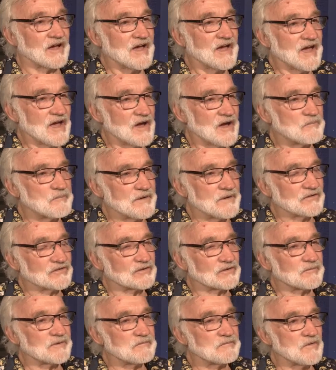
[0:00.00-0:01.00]
This thing, it
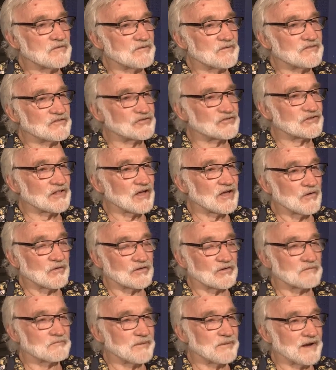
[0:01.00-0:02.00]
appears to be moving
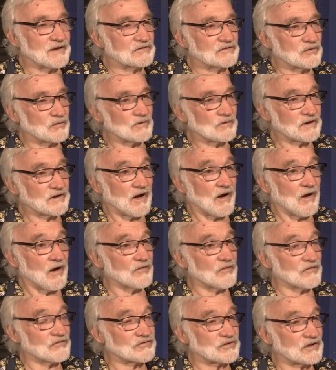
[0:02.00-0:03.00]
slow compared to a
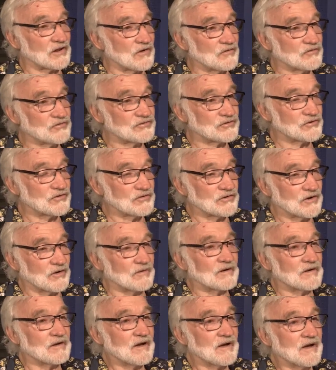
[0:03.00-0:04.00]
car that's close
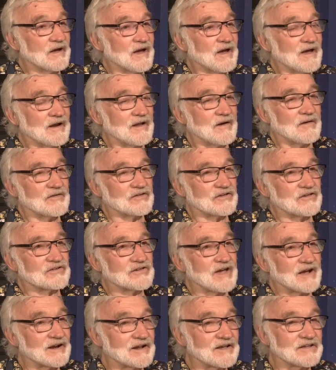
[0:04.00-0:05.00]
to you. Now,
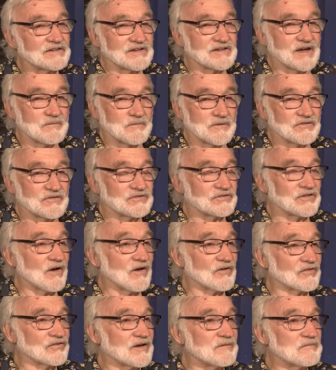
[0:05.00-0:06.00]
it's exactly the same with the
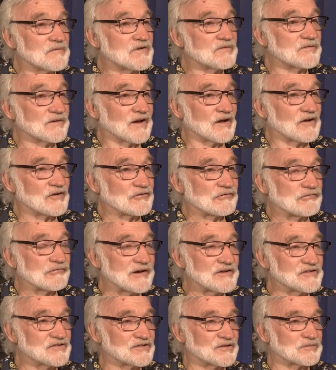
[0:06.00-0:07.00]
stars. They're moving at
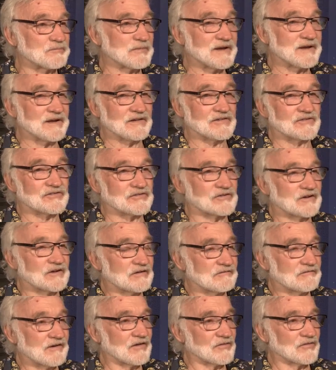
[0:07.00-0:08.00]
great
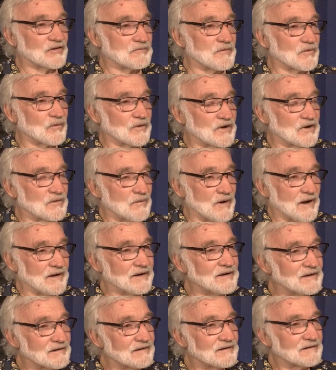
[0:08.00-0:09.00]
speeds around the Milky
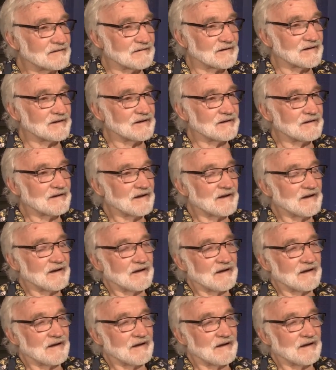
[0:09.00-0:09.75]
Way, right?